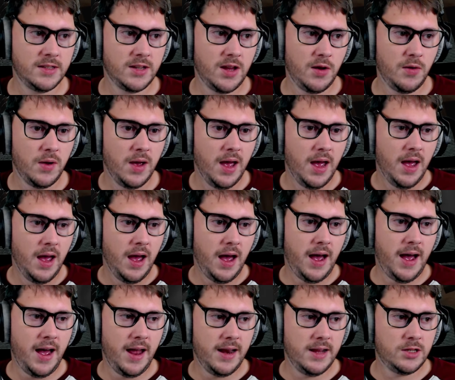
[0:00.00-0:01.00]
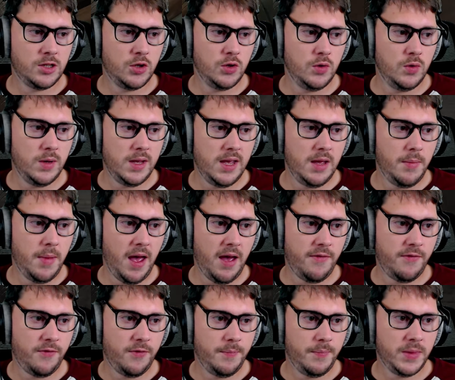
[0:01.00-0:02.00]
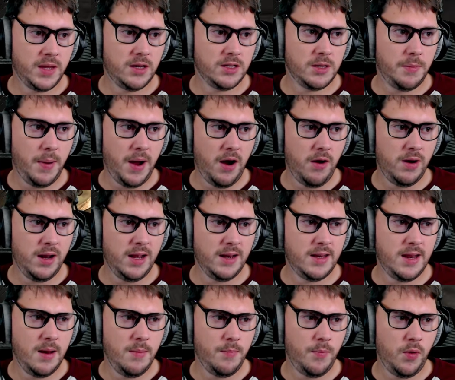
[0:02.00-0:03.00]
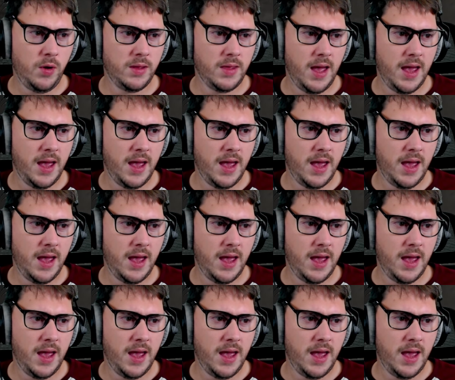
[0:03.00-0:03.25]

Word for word: So let's do EMF. Because apparently I didn't bring